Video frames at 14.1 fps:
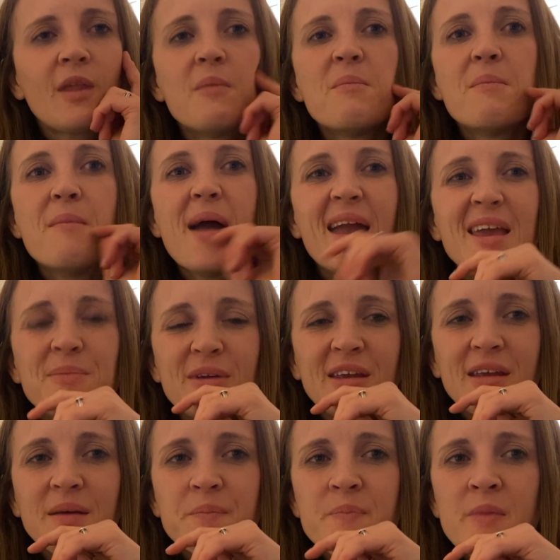
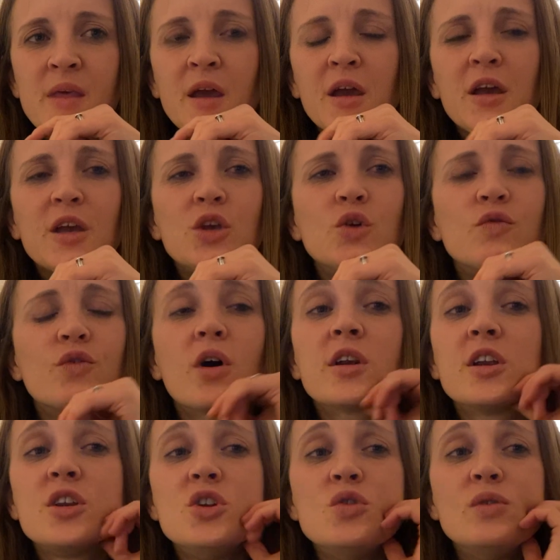Maybe you've got a
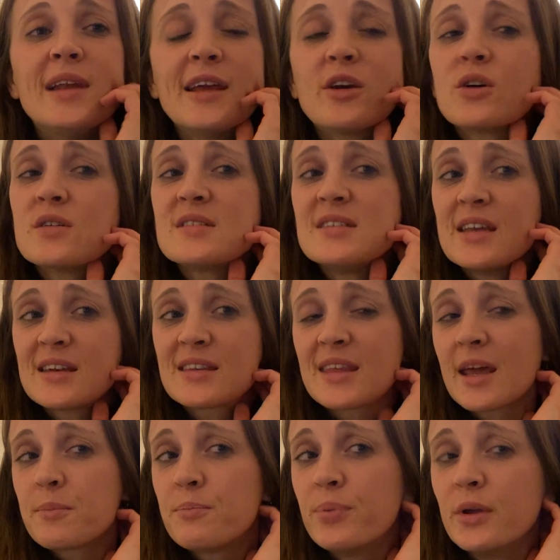new Lego set
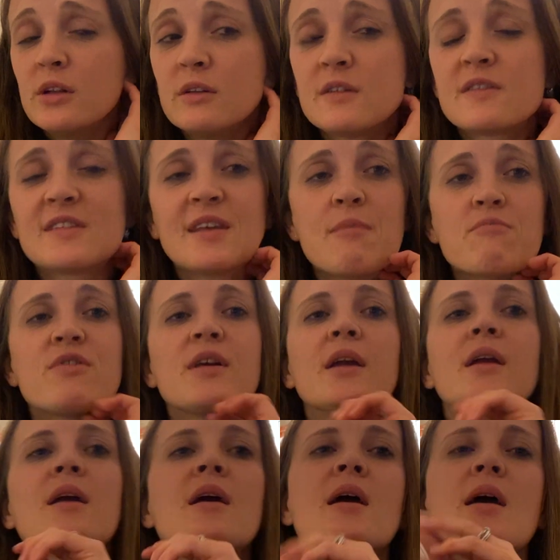that builds
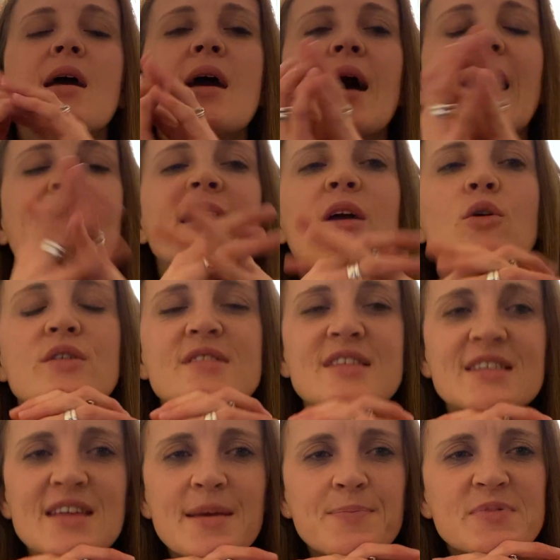something and there are
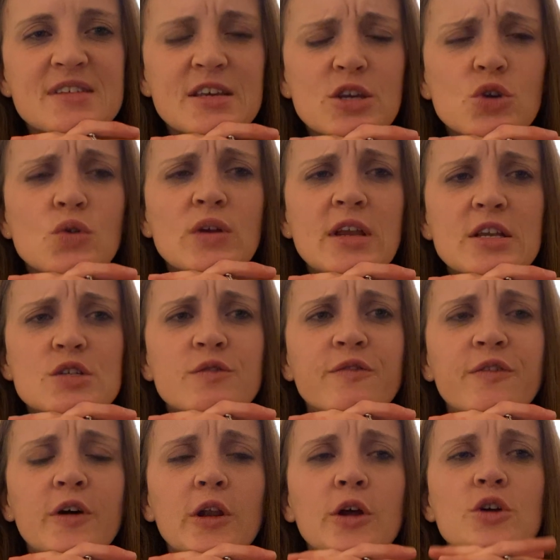steps that you need to
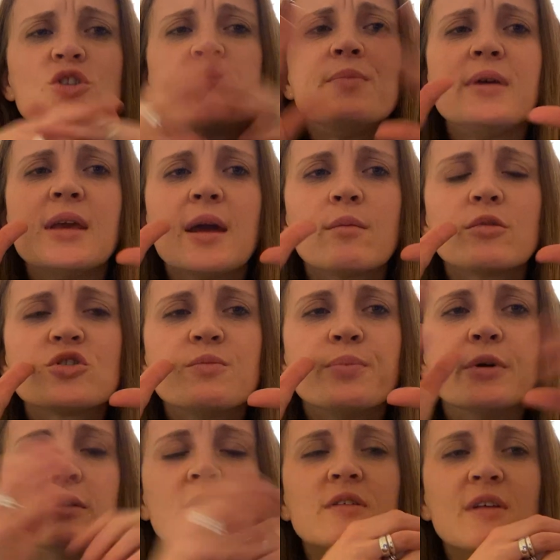follow to be able to
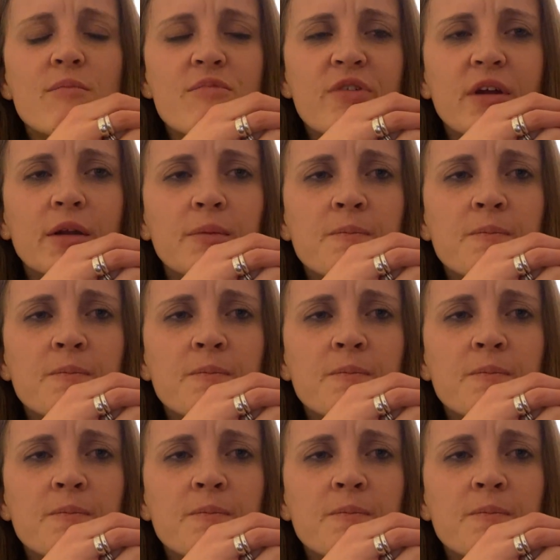build something.